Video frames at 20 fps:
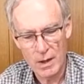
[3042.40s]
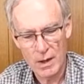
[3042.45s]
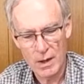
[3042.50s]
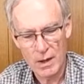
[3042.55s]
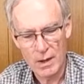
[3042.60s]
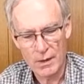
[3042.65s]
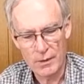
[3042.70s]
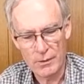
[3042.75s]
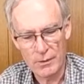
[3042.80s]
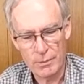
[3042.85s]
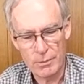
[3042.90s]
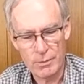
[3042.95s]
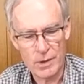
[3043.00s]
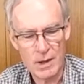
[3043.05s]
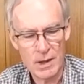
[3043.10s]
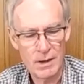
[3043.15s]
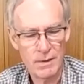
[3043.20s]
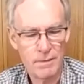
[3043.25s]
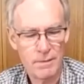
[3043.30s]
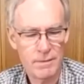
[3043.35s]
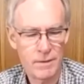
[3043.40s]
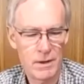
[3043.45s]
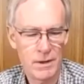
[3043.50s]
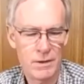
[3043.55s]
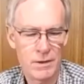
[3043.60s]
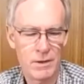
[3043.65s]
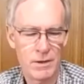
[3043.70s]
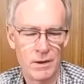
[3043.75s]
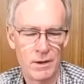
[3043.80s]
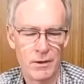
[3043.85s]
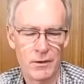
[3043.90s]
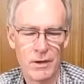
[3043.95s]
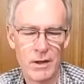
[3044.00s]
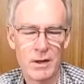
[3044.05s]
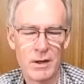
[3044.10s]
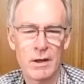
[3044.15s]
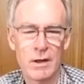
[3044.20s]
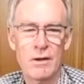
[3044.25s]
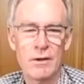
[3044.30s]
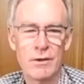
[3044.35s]
It's bright and fresh,
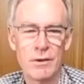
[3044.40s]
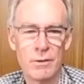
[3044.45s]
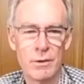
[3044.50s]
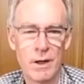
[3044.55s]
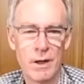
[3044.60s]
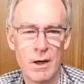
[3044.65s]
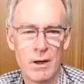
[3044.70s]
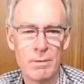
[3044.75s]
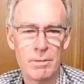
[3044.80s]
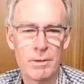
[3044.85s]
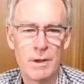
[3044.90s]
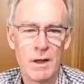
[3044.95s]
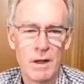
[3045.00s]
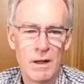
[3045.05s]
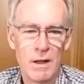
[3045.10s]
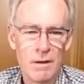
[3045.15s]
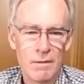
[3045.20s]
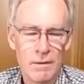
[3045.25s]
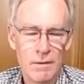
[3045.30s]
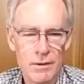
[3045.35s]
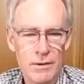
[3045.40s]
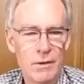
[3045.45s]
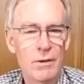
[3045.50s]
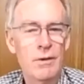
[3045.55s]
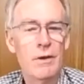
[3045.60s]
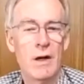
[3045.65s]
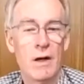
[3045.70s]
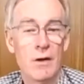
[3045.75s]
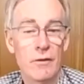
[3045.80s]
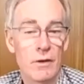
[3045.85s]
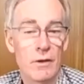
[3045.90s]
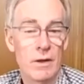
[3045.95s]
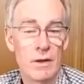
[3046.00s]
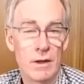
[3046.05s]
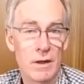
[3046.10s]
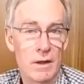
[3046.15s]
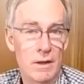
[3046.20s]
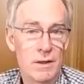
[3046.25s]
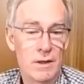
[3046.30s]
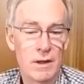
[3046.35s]
exactly as you would hope, for a
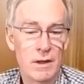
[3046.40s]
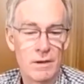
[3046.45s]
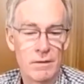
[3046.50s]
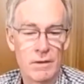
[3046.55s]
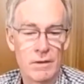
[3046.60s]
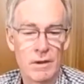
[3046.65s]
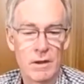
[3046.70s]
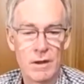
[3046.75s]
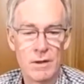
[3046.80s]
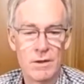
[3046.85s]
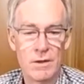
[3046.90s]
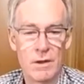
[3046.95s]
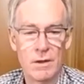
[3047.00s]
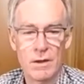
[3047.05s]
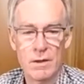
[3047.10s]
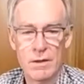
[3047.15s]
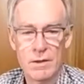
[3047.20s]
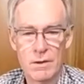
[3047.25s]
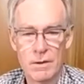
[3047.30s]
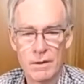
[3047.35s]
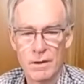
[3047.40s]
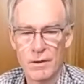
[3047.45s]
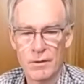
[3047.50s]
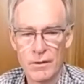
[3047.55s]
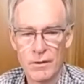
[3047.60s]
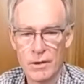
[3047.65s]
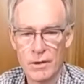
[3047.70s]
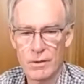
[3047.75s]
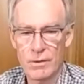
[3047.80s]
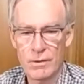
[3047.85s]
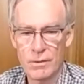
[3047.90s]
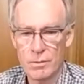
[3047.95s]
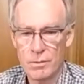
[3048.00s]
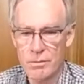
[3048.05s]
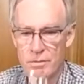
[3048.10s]
2019 vintage, only 2 years old.